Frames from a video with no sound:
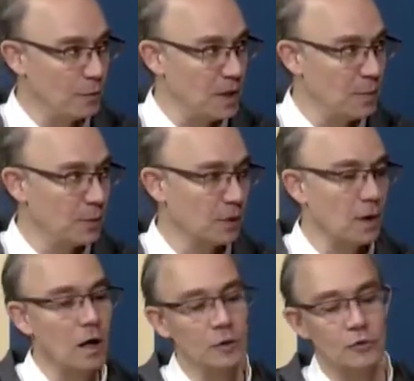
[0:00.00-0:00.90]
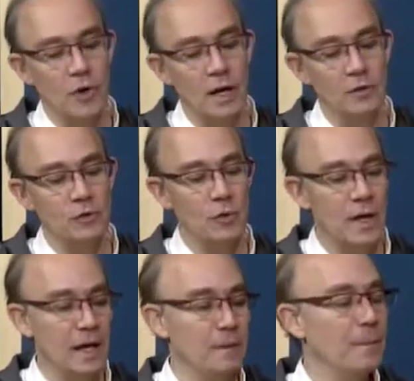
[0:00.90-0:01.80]
people, are trying to
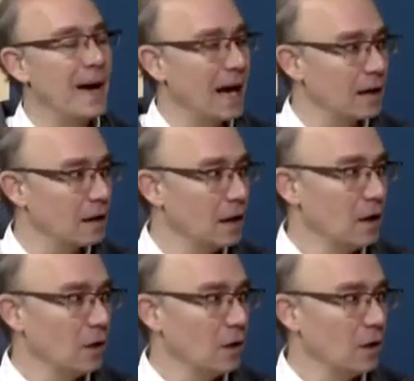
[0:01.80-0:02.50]
get back